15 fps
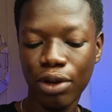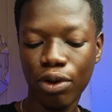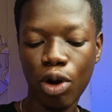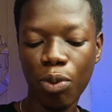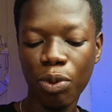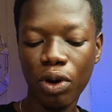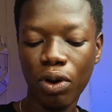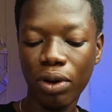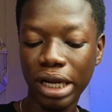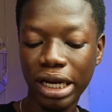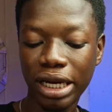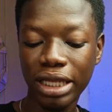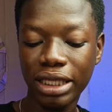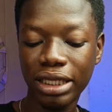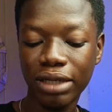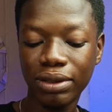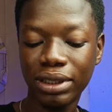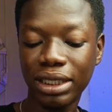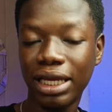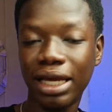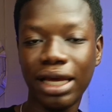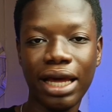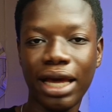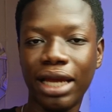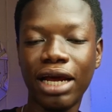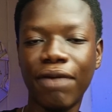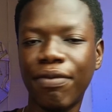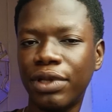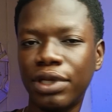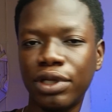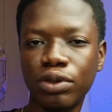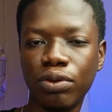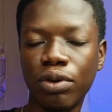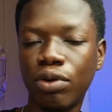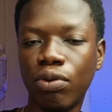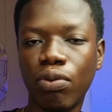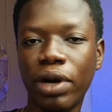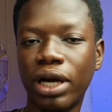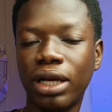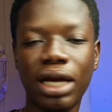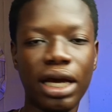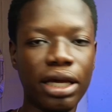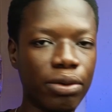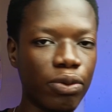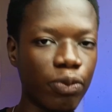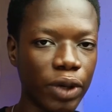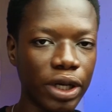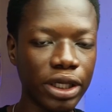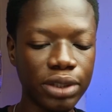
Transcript: copy all the details here, and everything is going to work like really